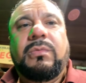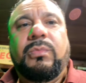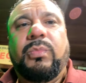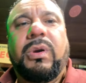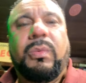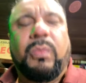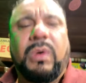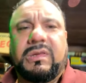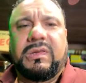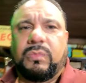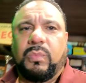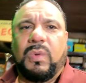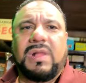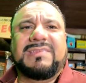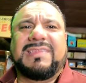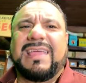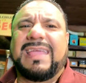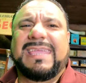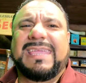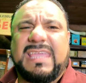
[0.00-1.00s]
But
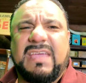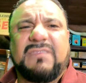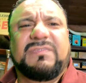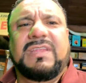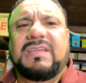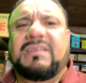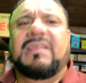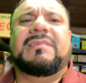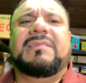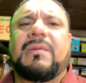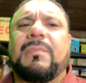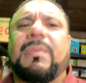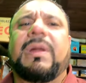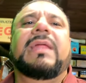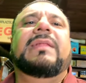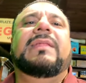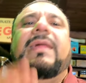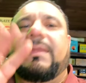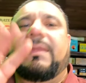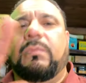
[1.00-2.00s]
once I gift it to
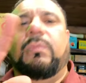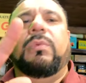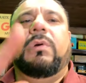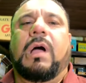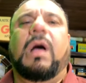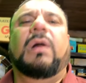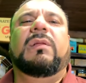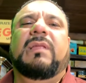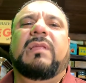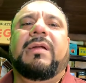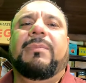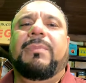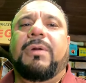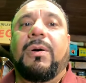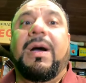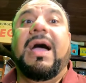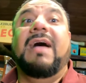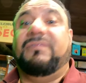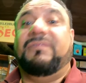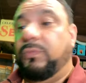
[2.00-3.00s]
somebody, then I'll let them
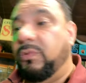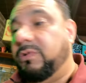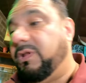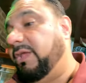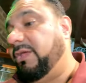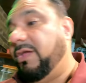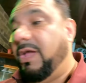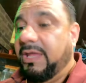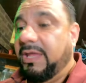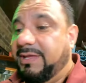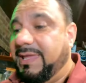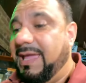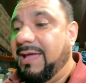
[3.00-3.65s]
know afterwards. Like, yeah, you